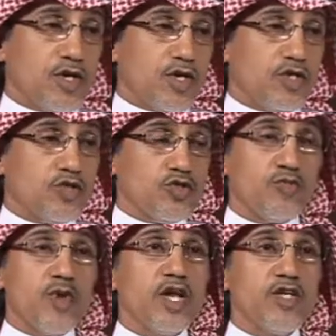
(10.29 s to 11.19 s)
He should
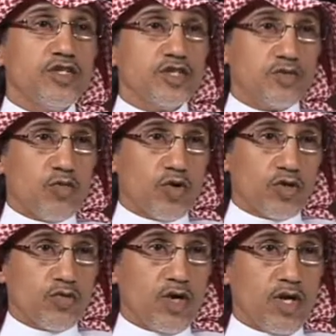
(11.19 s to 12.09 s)
manage his
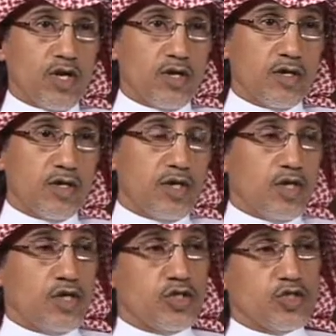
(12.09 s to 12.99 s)
board well.
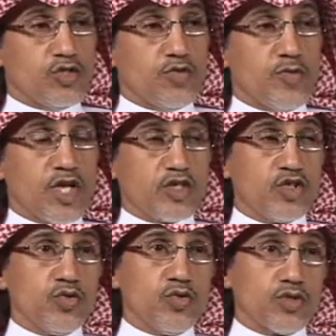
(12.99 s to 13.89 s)
He should make
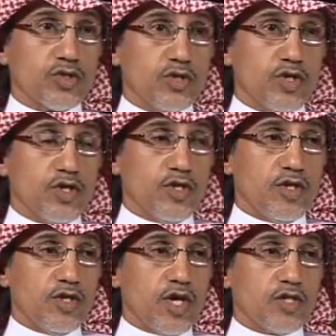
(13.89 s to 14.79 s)
sure
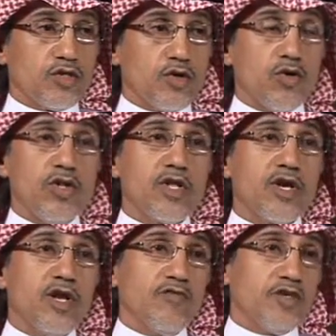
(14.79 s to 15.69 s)
that all the
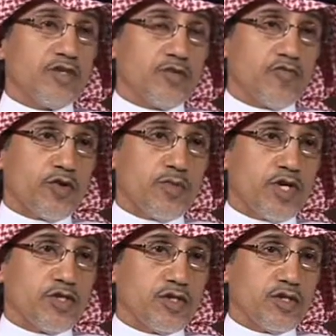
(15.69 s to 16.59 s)
relevant
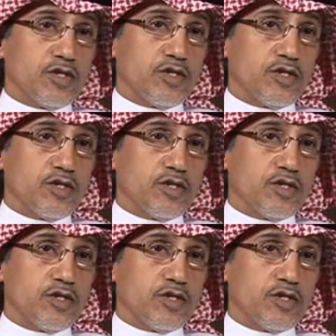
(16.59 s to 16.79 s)
information